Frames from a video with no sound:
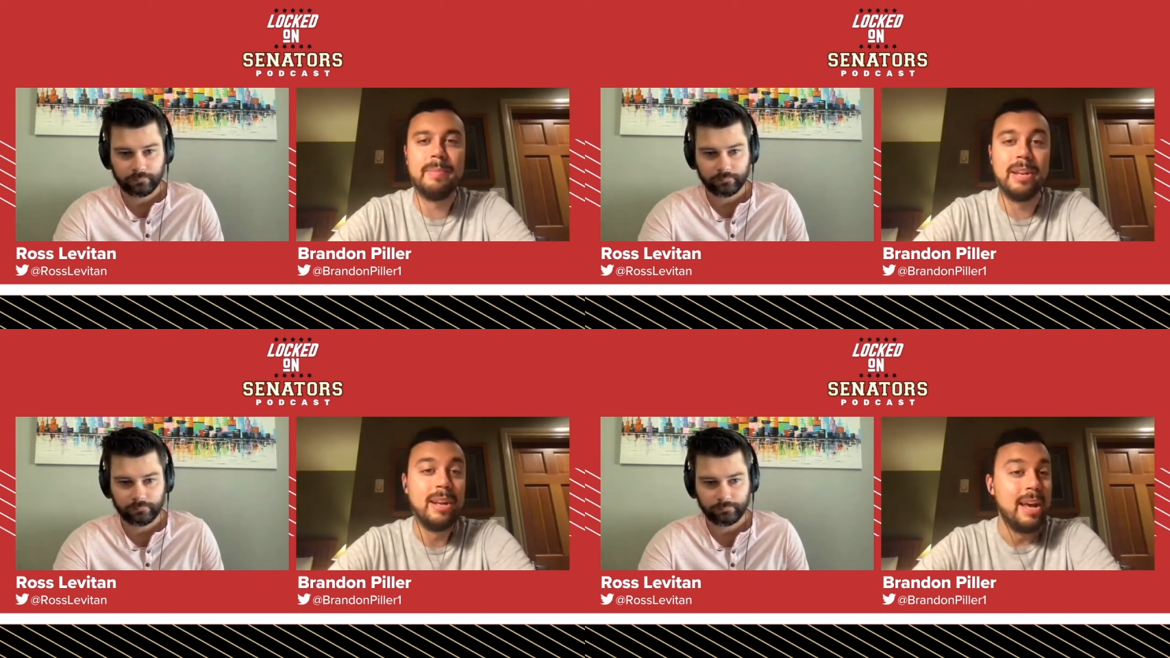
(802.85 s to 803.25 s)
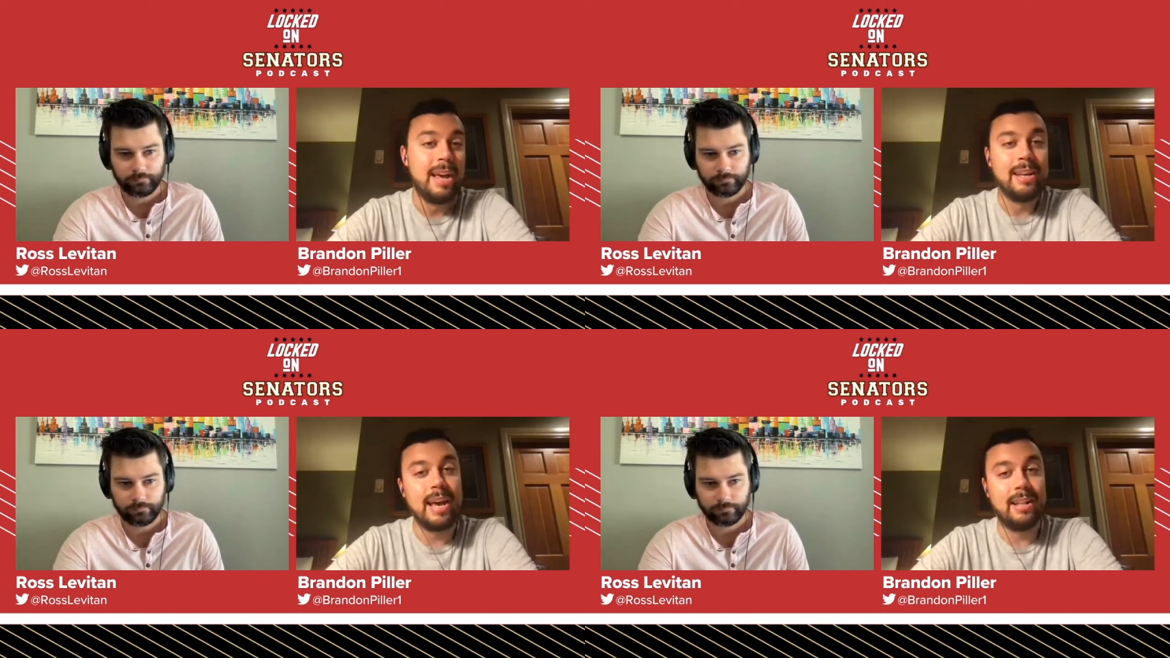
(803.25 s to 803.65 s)
Speaker 1: I mean,
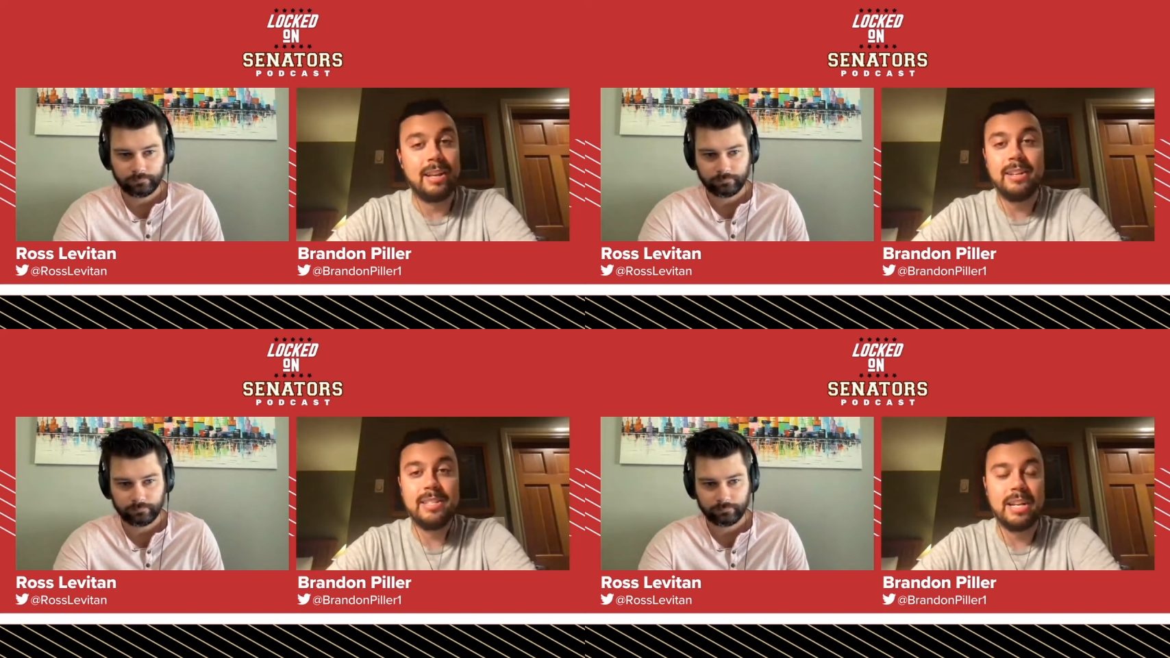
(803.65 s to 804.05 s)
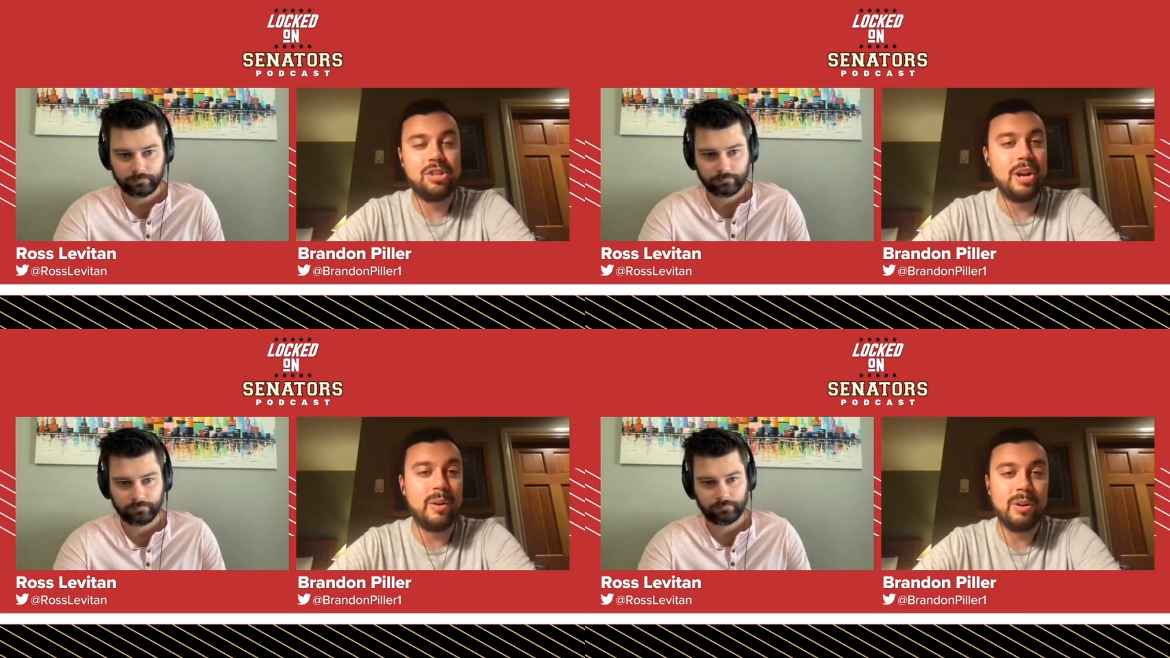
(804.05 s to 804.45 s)
yeah, like you said,
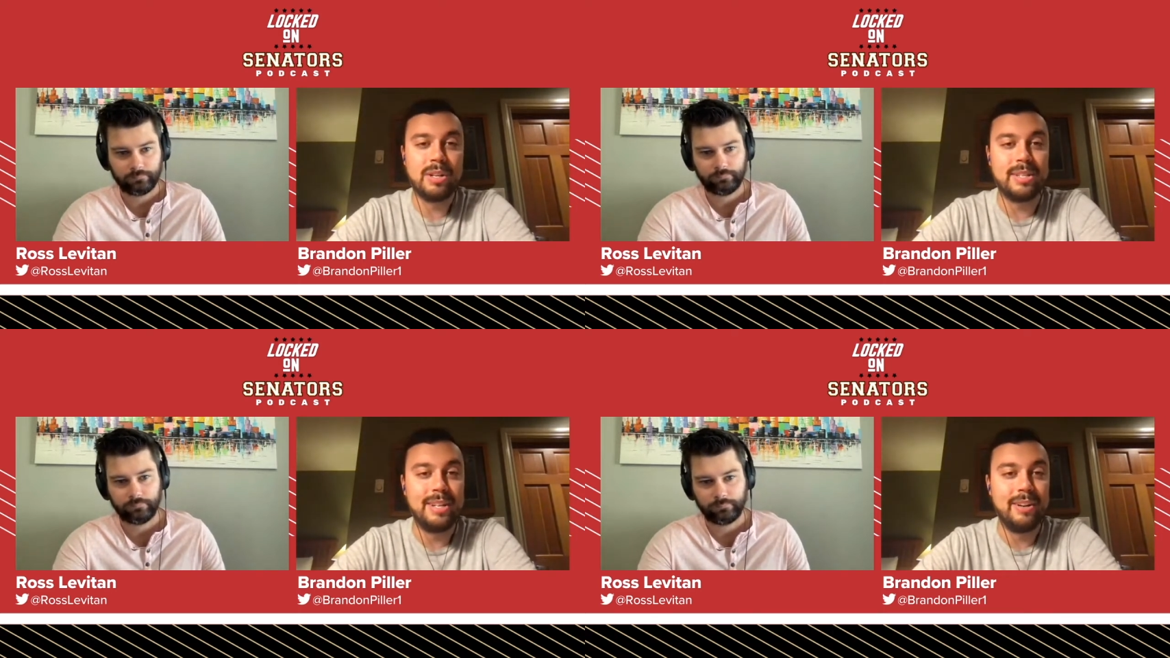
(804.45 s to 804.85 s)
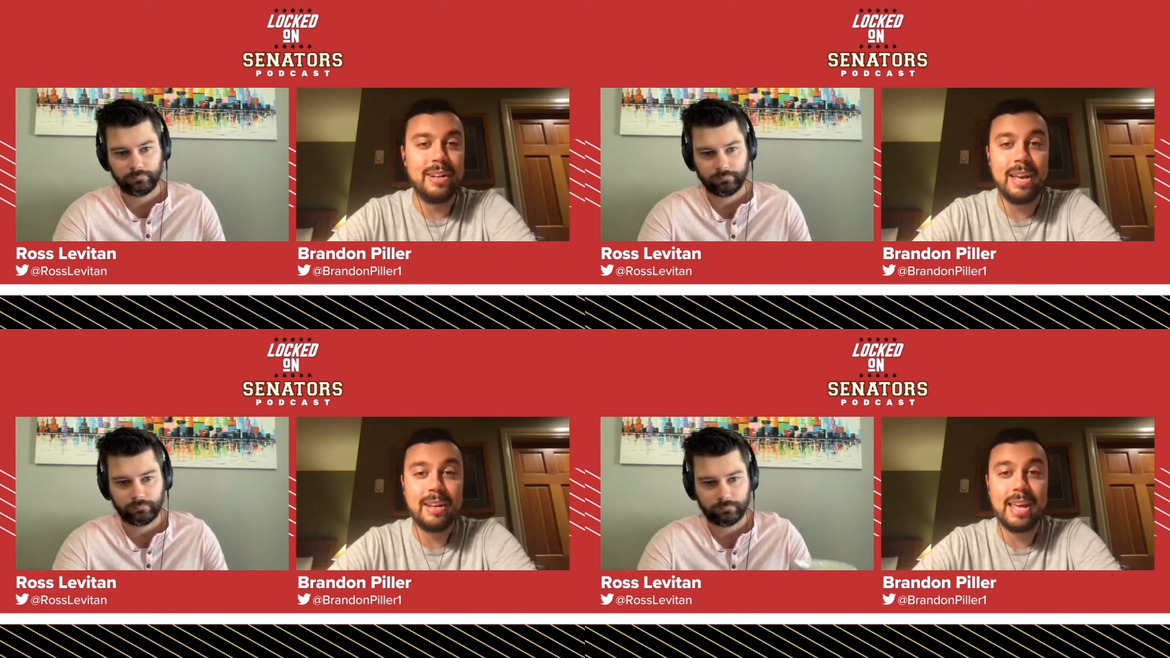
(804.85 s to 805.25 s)
shout out Chris
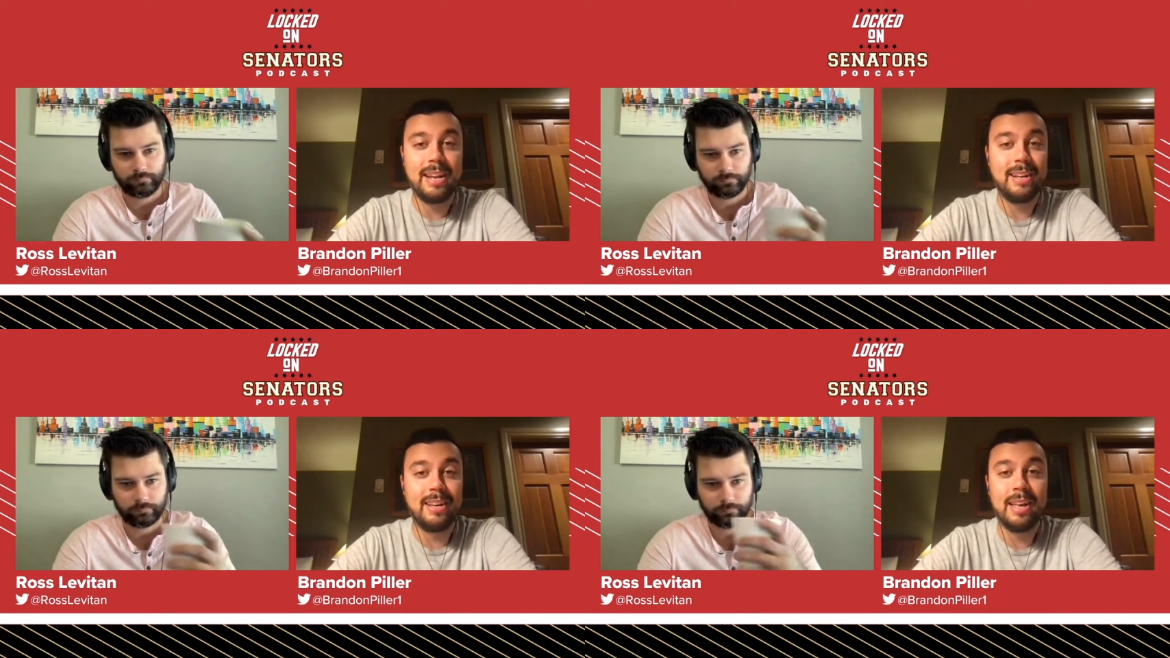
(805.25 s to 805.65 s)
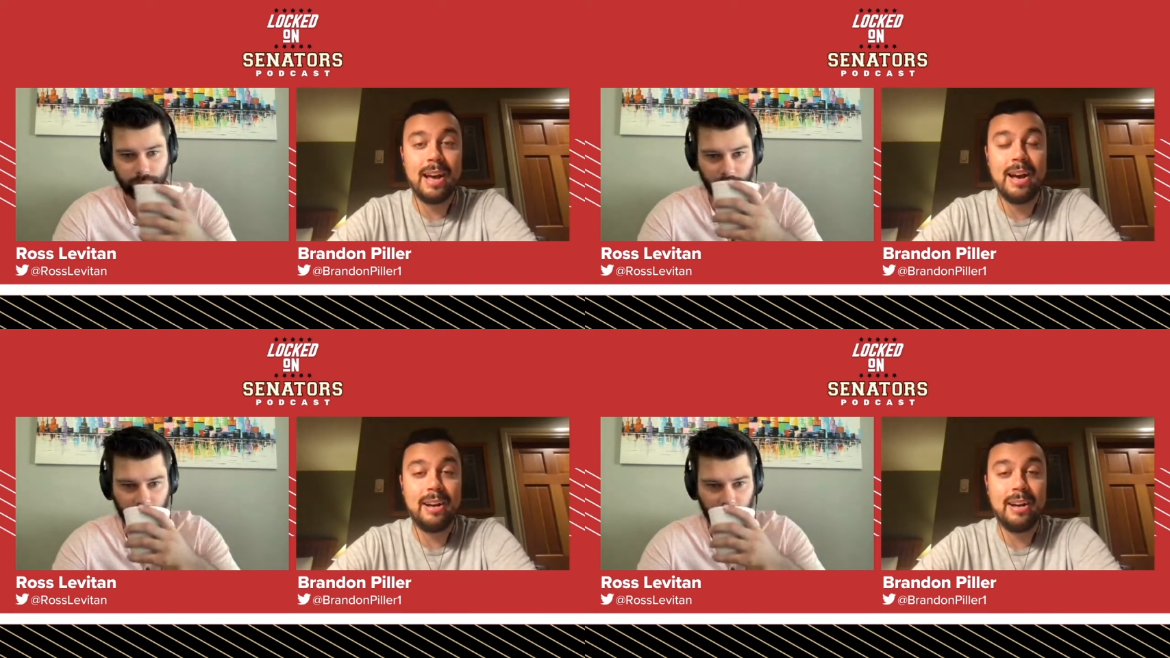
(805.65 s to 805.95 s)
Tierney at getting